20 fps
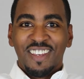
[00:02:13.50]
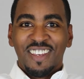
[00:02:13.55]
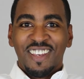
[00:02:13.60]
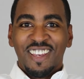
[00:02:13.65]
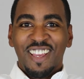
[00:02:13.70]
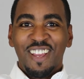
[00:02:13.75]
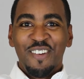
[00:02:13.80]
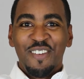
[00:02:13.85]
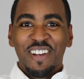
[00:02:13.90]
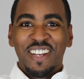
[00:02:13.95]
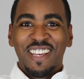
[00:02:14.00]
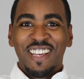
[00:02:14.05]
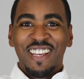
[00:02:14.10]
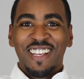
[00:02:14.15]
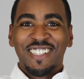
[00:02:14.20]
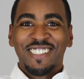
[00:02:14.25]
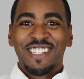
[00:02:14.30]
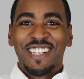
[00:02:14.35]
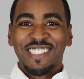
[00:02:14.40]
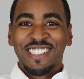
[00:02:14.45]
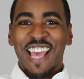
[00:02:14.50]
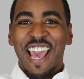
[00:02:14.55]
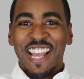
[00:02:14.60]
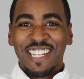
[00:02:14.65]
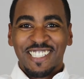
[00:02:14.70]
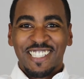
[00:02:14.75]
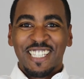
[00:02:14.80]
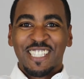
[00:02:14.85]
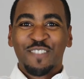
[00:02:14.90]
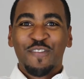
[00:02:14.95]
Here it is. Let's
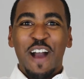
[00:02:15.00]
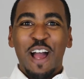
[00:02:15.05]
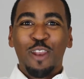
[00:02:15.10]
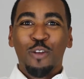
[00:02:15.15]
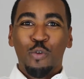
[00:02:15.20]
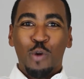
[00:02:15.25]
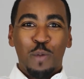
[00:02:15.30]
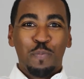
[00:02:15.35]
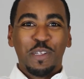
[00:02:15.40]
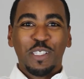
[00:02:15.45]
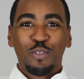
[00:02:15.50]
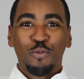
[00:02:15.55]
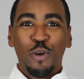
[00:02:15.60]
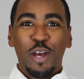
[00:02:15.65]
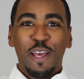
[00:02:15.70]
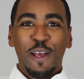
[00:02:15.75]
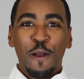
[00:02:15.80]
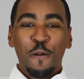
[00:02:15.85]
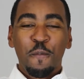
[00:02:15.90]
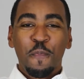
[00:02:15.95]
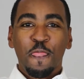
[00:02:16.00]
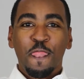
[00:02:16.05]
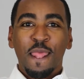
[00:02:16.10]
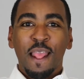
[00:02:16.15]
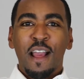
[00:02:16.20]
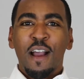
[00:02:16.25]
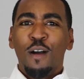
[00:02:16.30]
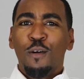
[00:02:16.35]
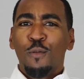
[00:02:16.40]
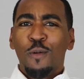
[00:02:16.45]
ask this follow-up as well.
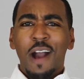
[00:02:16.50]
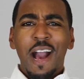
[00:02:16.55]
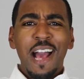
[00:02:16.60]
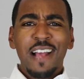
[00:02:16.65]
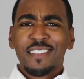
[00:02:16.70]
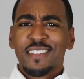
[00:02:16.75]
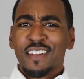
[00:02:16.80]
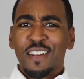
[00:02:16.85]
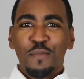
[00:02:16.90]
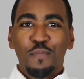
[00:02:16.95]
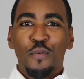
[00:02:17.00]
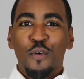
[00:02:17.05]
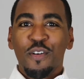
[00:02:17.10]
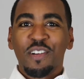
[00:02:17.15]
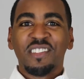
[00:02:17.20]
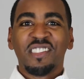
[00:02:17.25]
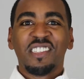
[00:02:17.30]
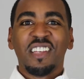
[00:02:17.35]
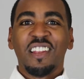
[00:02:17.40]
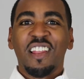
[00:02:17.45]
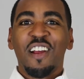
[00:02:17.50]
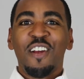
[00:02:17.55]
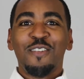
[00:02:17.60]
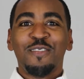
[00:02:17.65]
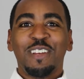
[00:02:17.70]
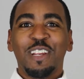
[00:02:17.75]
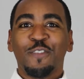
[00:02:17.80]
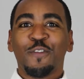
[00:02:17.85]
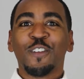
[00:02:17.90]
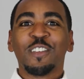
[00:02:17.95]
Why is it important to learn
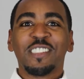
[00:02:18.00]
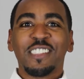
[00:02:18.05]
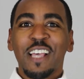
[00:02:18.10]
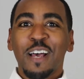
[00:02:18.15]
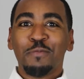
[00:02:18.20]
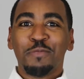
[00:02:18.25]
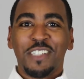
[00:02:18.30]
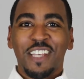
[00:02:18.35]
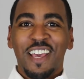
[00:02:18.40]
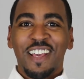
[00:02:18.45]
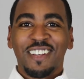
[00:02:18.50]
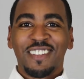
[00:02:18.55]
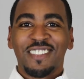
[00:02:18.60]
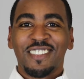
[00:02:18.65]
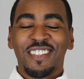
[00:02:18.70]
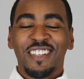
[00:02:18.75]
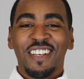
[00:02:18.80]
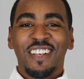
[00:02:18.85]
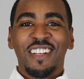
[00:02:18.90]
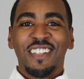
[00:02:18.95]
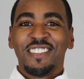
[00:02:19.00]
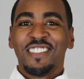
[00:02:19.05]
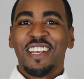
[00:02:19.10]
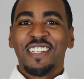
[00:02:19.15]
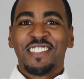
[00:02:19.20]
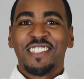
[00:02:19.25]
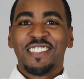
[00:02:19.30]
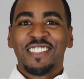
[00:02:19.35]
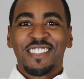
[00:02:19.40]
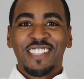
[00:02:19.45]
different subjects,
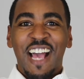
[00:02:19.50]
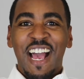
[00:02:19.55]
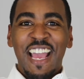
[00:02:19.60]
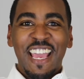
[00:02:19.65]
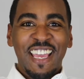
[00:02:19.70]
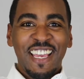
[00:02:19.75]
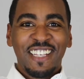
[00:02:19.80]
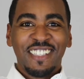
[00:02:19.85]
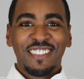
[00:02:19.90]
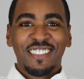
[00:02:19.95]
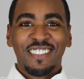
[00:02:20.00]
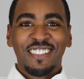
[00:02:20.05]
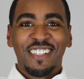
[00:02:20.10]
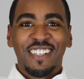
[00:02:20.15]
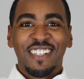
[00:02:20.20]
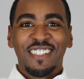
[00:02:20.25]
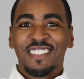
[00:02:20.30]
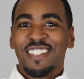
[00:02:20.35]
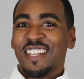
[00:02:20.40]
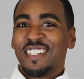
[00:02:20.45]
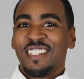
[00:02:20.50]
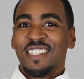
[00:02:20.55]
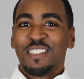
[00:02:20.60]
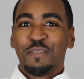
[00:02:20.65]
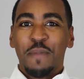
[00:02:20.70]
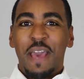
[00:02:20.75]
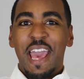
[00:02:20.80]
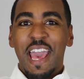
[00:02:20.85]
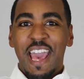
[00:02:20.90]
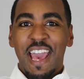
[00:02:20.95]
such as science, such as
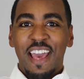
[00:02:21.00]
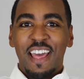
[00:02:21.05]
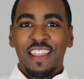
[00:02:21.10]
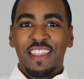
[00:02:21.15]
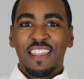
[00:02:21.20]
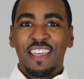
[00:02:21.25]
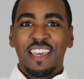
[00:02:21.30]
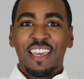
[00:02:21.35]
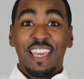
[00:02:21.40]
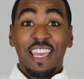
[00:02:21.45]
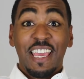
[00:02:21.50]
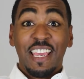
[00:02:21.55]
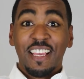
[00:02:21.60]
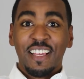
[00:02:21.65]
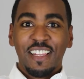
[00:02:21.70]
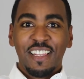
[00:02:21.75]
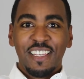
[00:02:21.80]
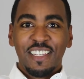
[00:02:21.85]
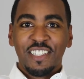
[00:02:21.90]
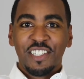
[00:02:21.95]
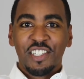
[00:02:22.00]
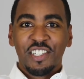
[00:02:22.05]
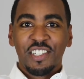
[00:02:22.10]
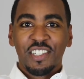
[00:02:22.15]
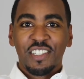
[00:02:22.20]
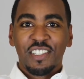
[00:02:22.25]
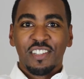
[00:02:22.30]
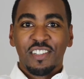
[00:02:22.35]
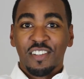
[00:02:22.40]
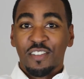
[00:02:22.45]
math, English,
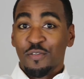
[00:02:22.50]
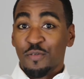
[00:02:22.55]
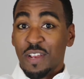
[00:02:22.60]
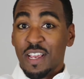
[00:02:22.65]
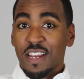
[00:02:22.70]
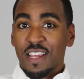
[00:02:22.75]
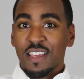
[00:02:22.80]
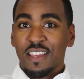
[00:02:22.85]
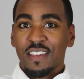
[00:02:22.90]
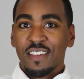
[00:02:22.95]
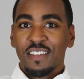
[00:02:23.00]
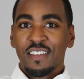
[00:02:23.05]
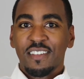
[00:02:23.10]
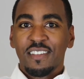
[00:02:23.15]
reading?